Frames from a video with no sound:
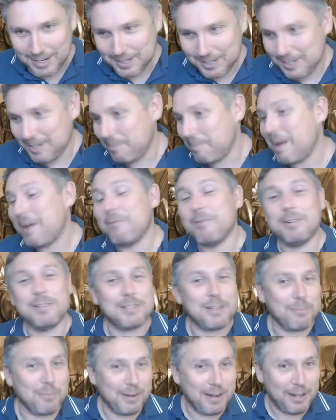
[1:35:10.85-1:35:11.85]
She married
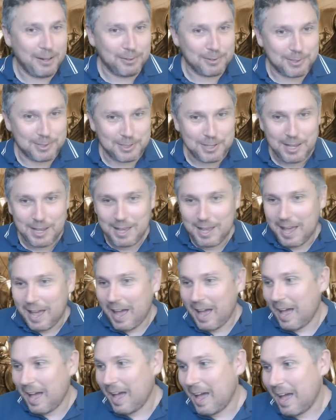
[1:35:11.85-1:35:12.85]
someone else,
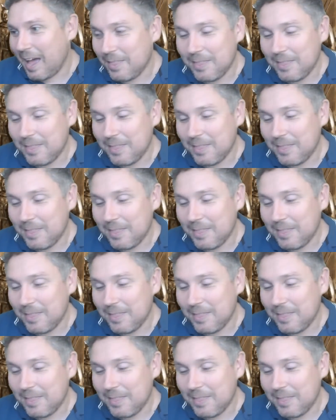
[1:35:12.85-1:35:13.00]
uh,